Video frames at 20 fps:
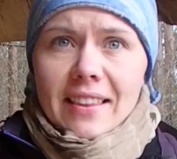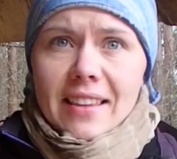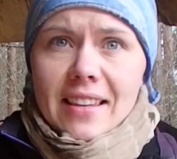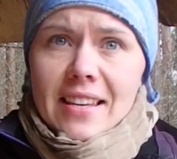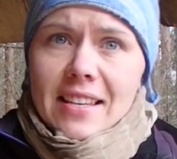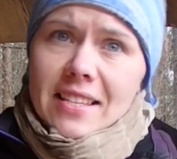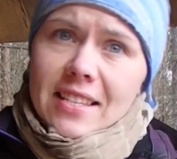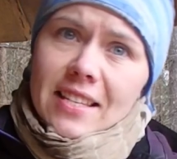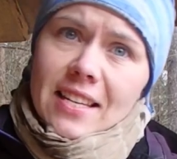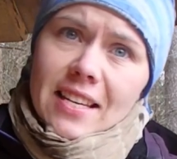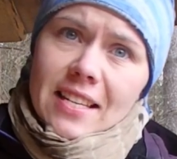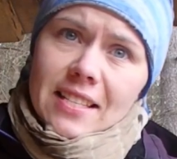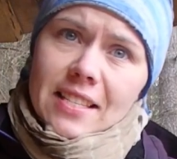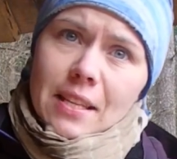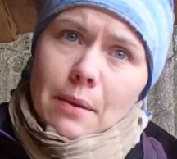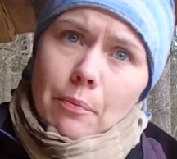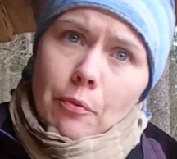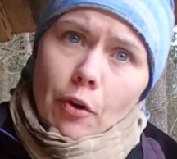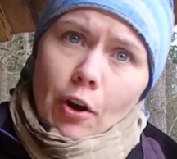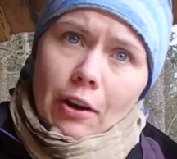This is
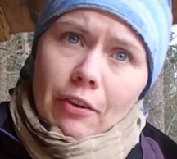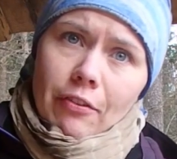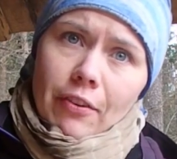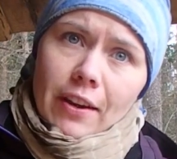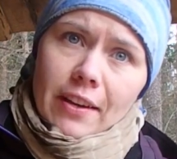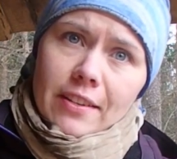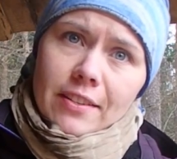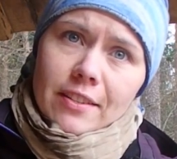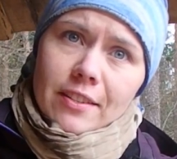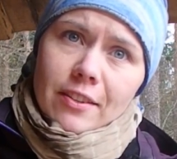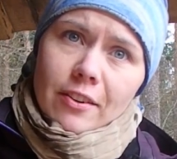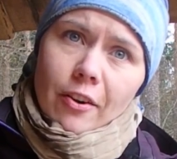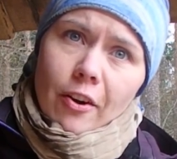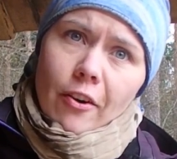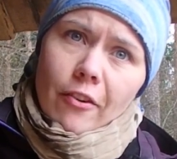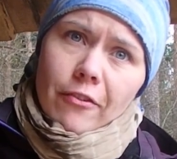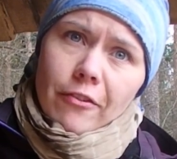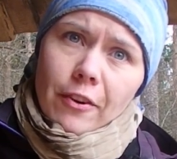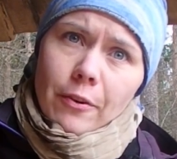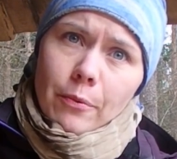the breakfast
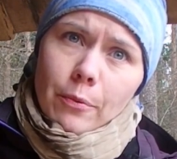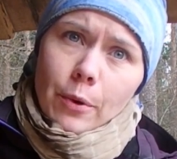of a